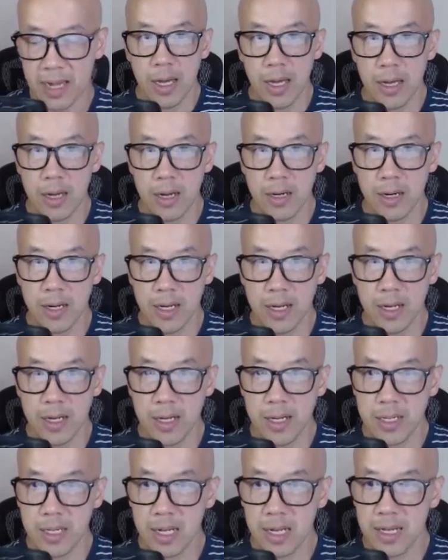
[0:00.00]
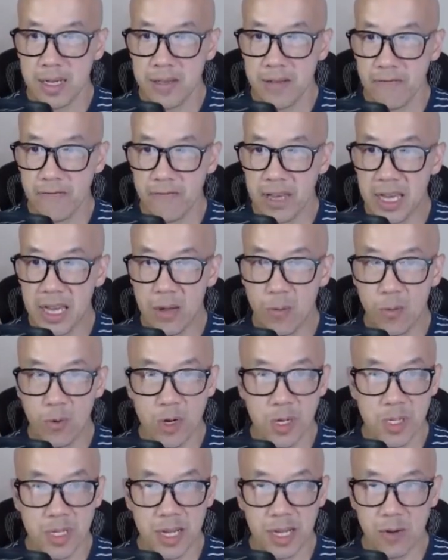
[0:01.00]
Here is a list of
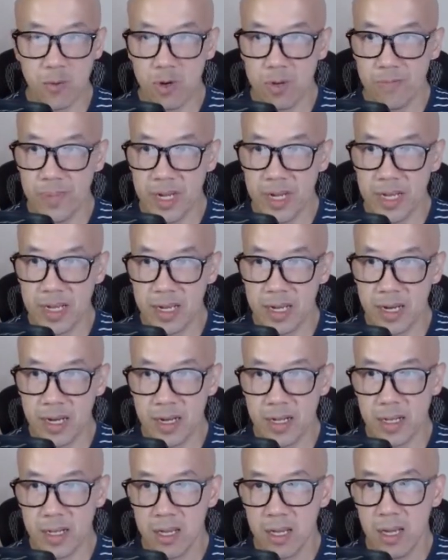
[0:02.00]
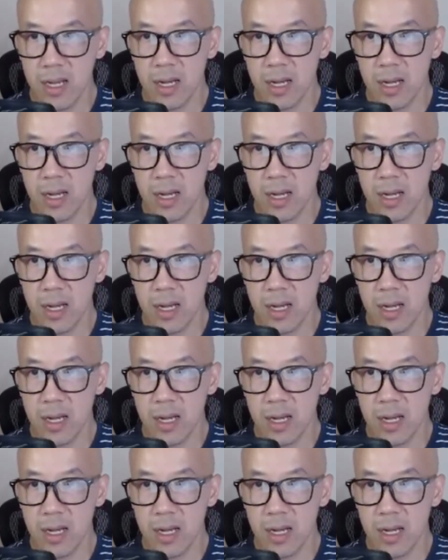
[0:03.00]
keywords that we're bidding on.